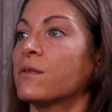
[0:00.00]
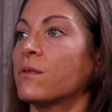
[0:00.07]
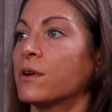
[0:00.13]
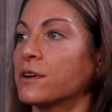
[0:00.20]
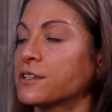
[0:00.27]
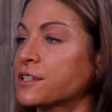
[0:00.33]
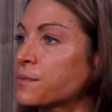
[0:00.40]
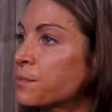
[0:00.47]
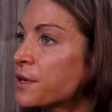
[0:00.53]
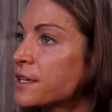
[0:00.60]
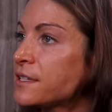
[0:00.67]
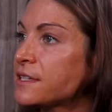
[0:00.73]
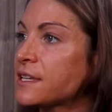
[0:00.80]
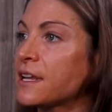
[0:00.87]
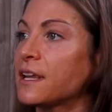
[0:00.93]
or
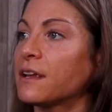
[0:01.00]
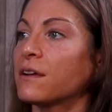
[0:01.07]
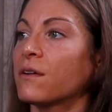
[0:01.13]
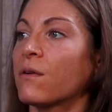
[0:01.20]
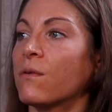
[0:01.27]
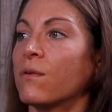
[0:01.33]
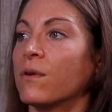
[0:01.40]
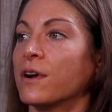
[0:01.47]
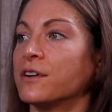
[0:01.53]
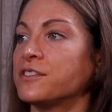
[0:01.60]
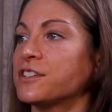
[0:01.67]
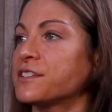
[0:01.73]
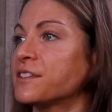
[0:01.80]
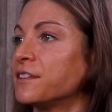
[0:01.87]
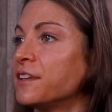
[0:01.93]
sprinting or just